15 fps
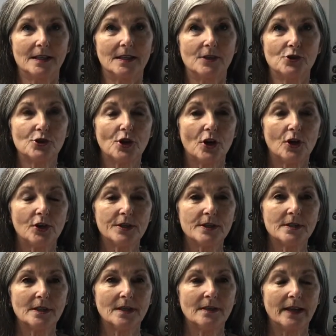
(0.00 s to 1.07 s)
In
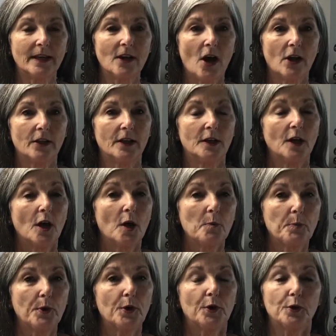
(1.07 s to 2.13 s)
Charleston, they call it
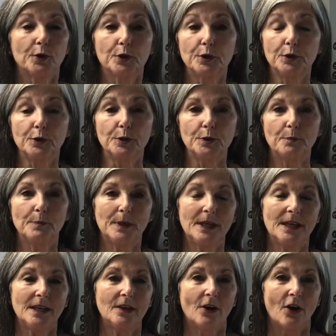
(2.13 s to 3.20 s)
Perlo,
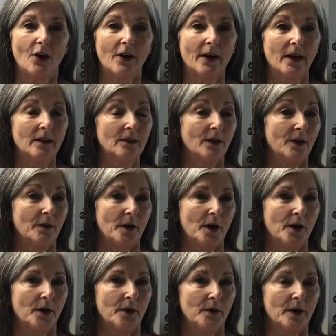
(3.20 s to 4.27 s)

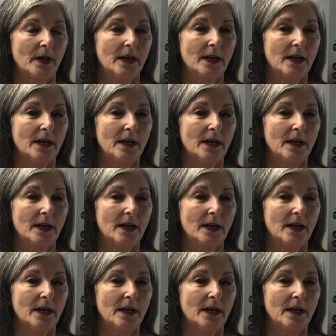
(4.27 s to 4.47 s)
P-E-R-L-O-O.